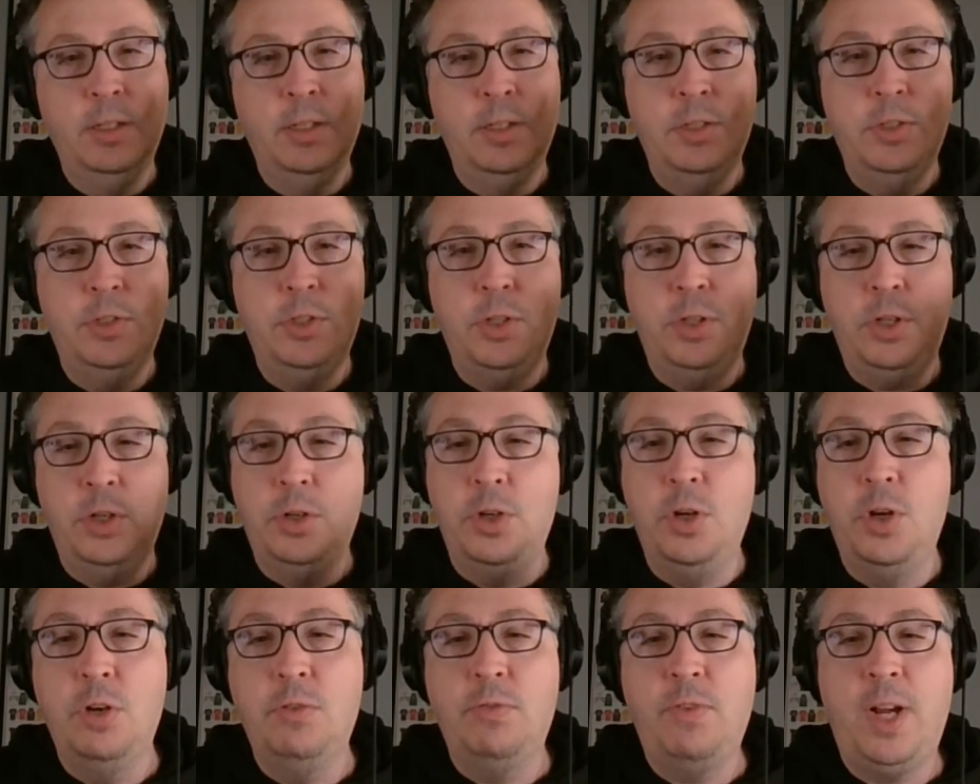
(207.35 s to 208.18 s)
so you're
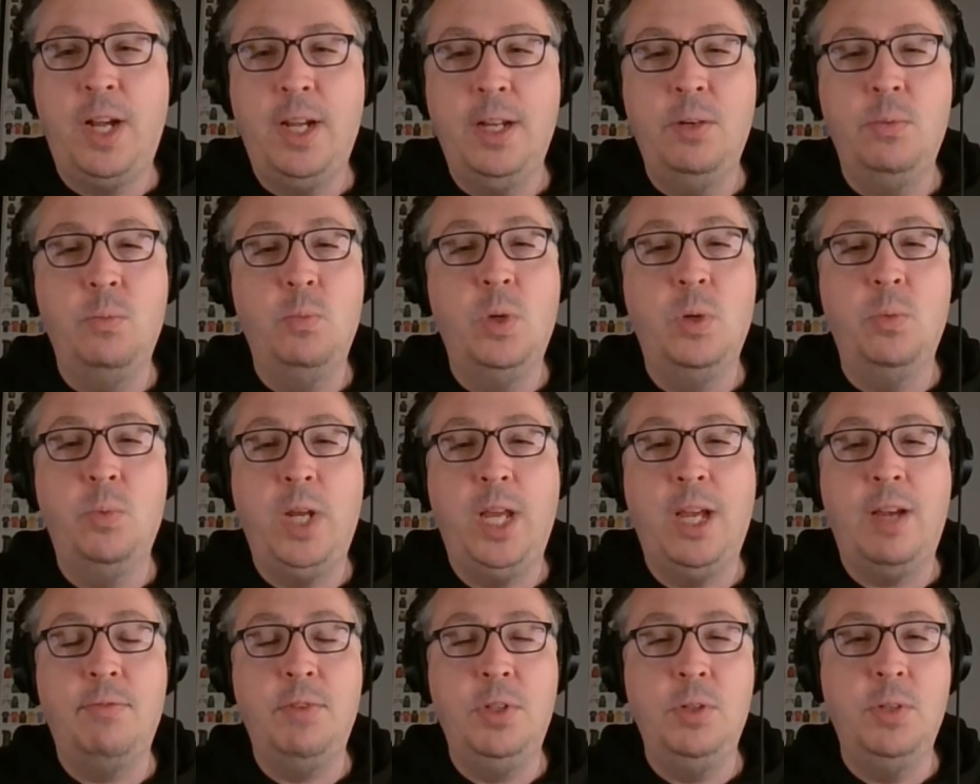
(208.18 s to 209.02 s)
notified when we
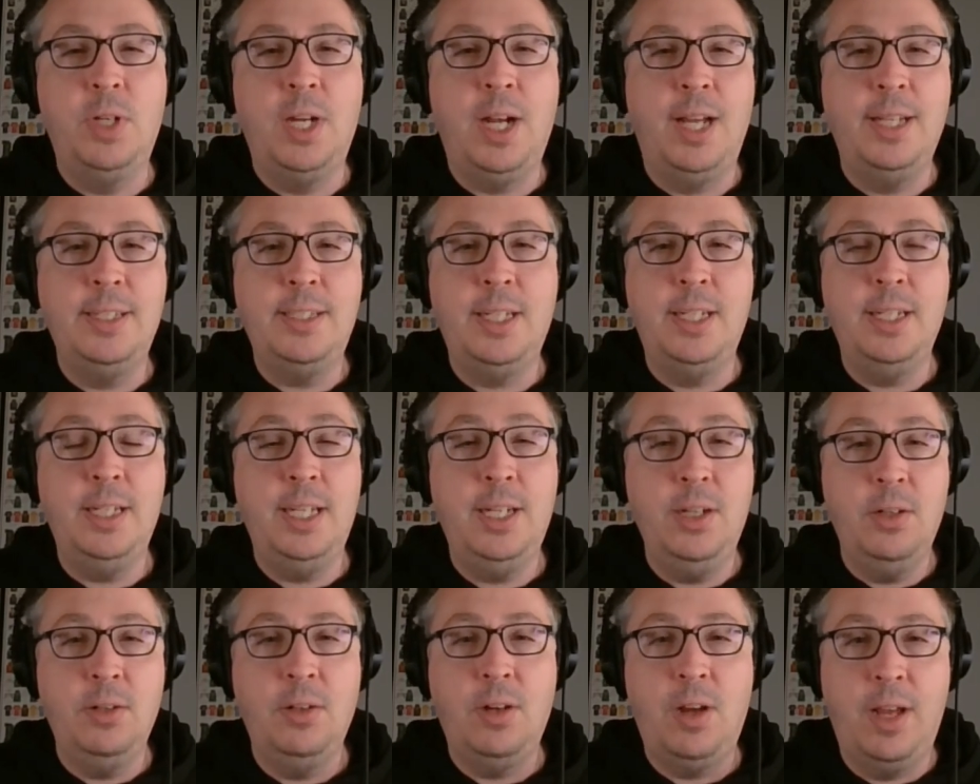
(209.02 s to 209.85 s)
have new content
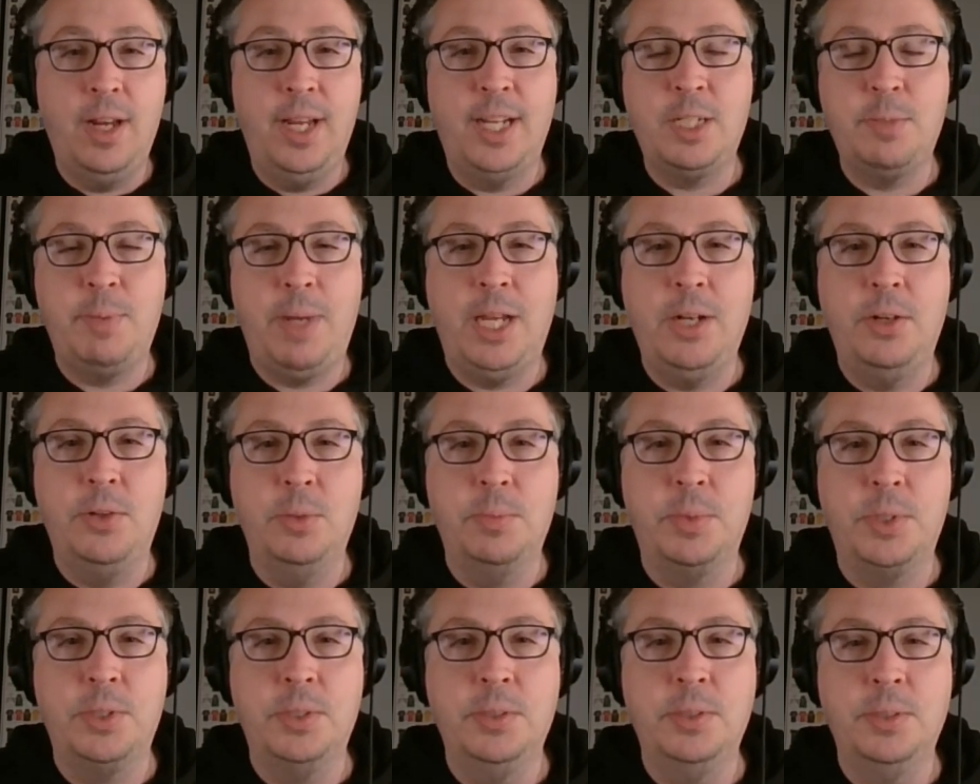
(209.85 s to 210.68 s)
here on Expat
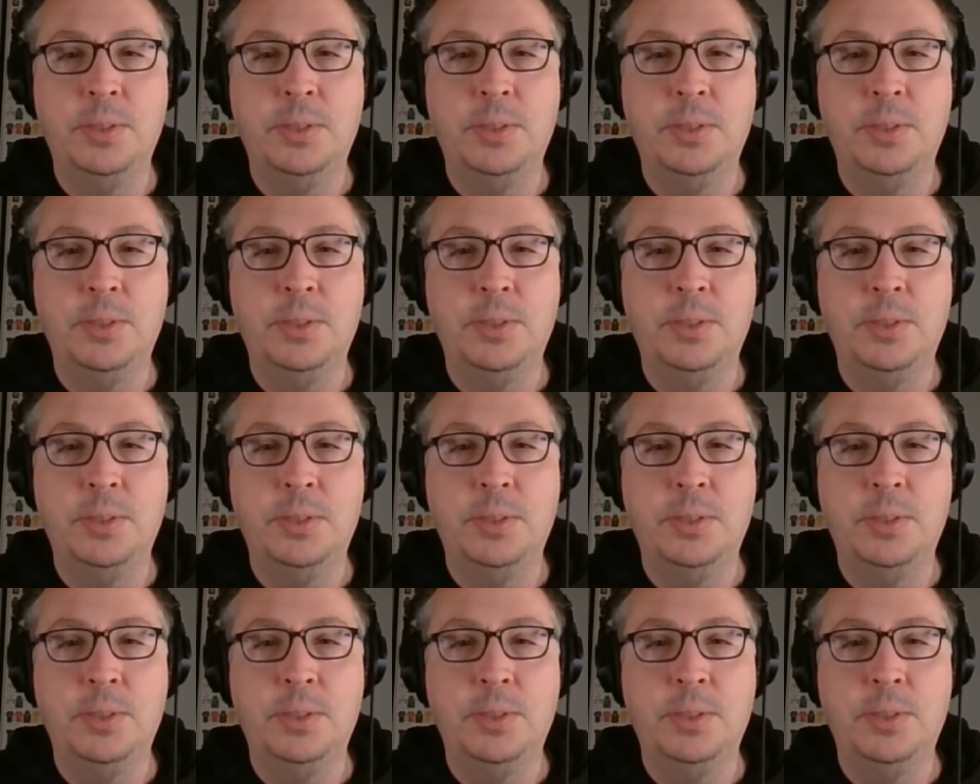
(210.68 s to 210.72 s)
Hoops.